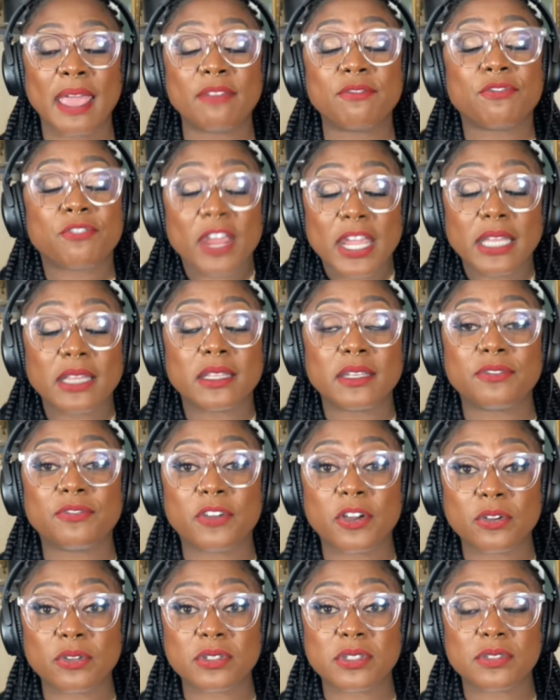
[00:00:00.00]
frankly,
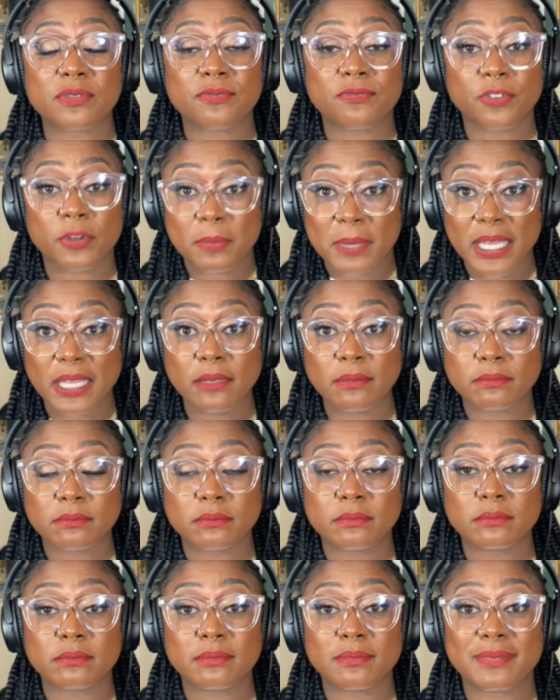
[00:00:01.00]
folks, for me,
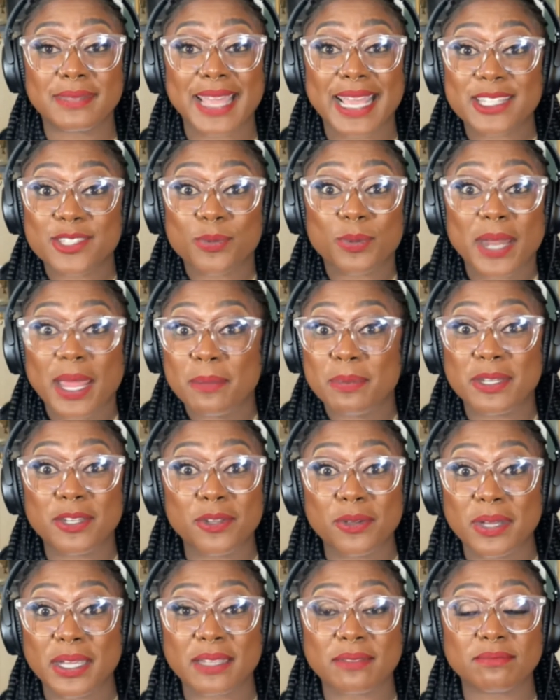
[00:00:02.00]
that's what I've been
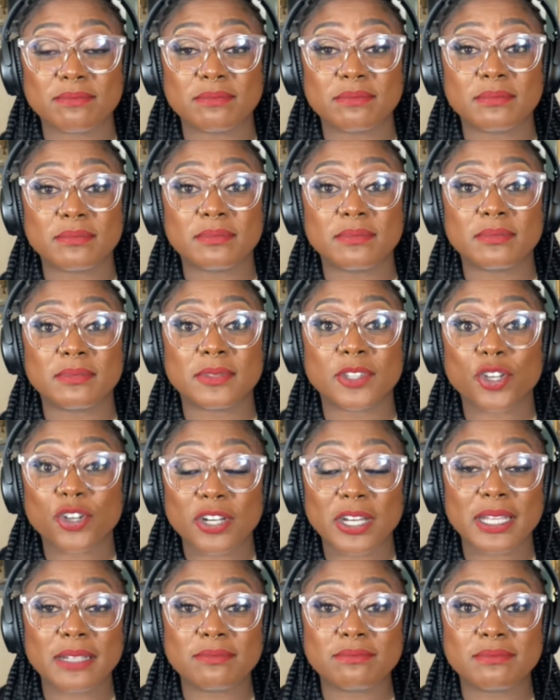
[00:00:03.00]
doing,
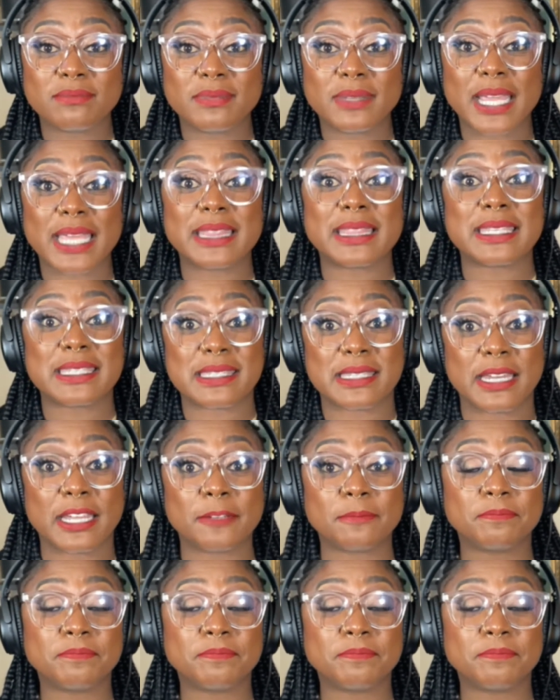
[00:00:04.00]
learning and listening.